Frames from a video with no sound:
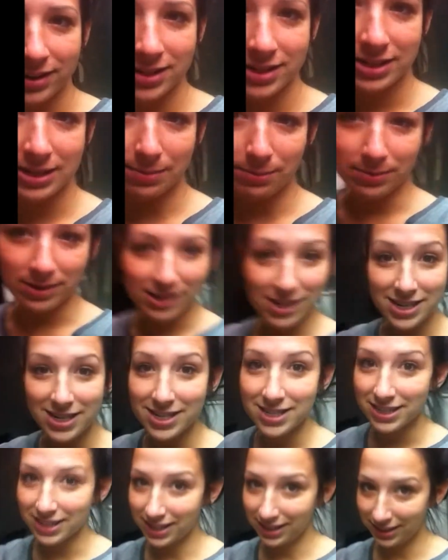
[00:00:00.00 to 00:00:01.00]

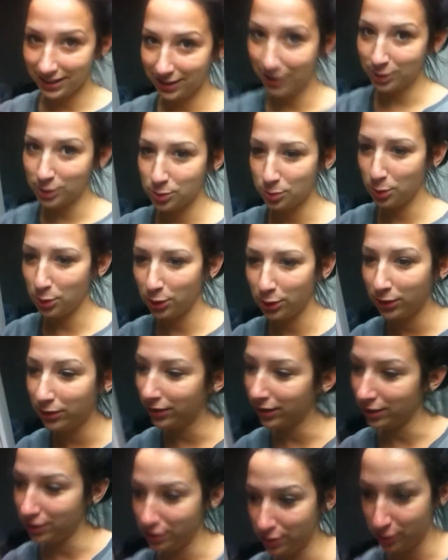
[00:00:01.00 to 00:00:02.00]
Somebody's a little
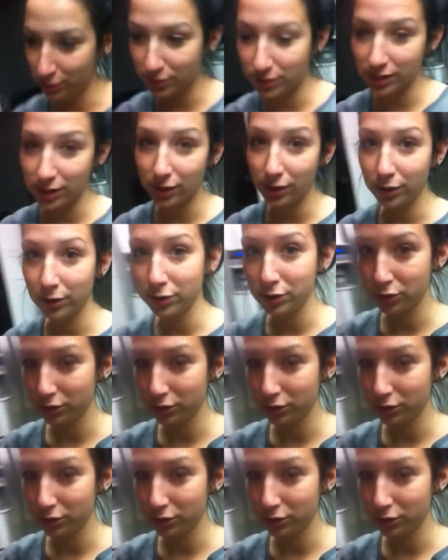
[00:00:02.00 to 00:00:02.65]
spoiled and knows her